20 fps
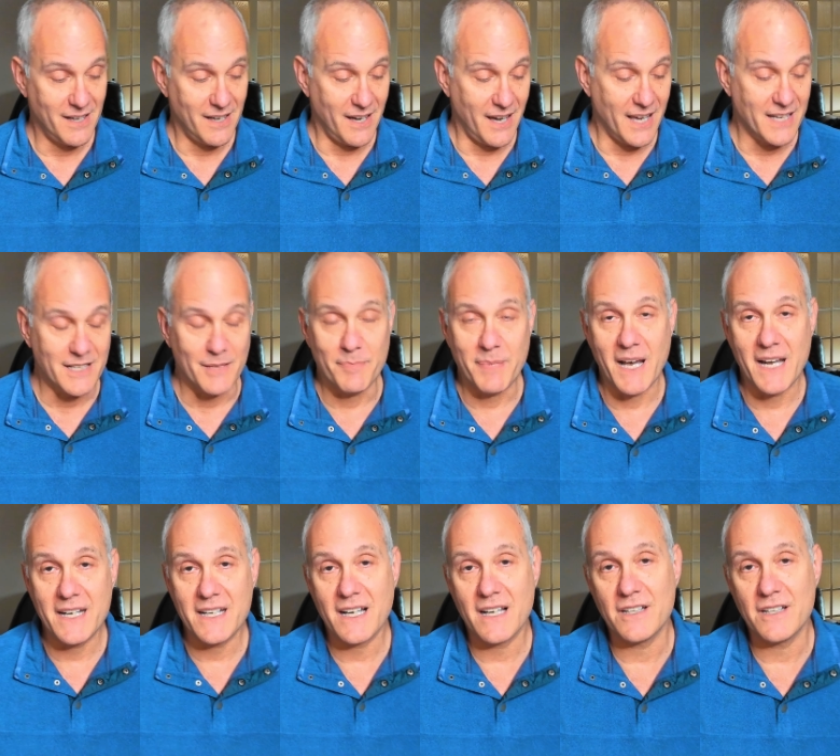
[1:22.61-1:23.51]
and
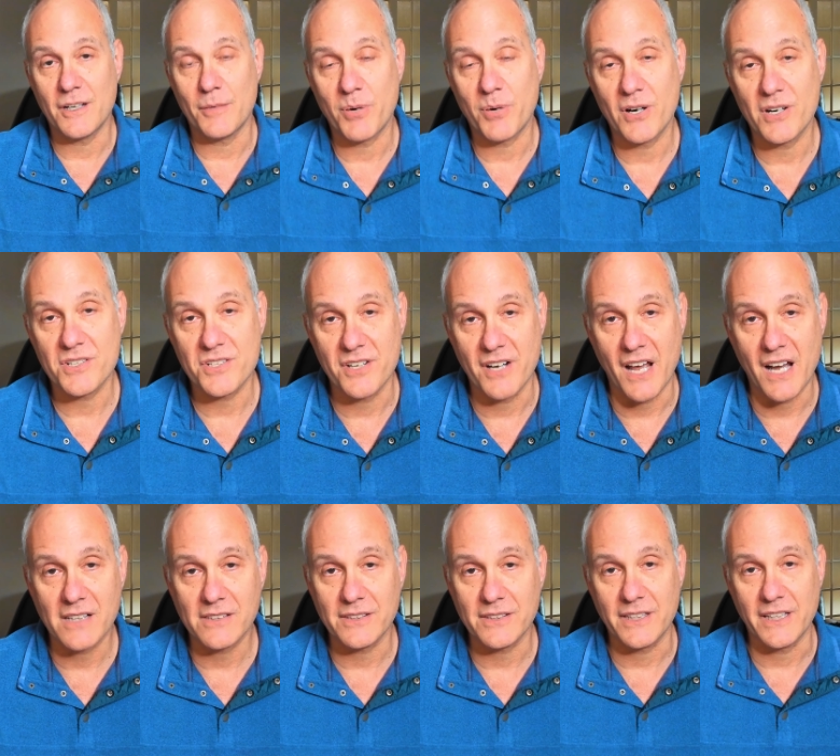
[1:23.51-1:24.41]
depending on their
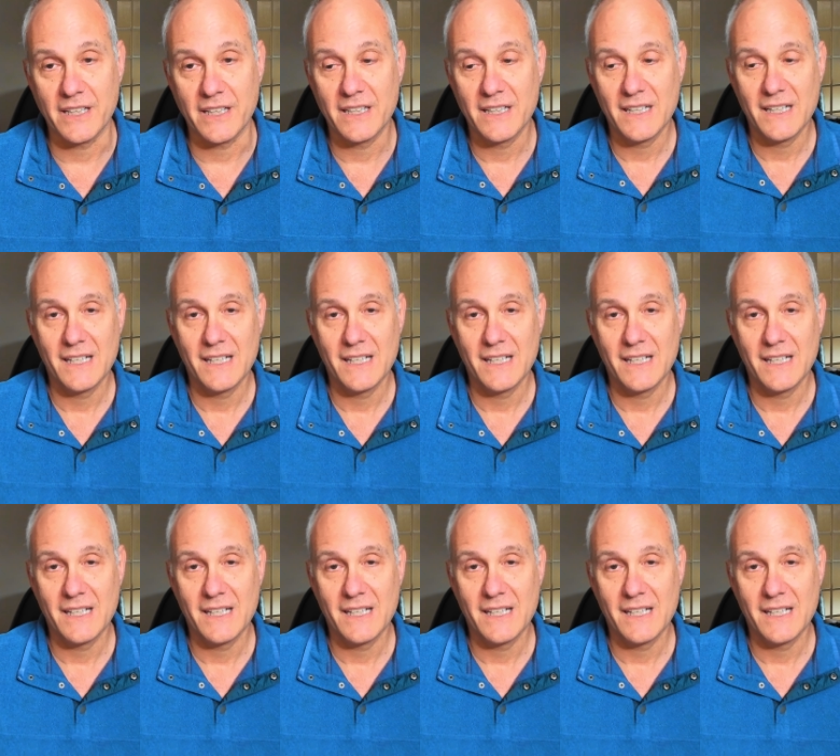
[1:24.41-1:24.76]
personality,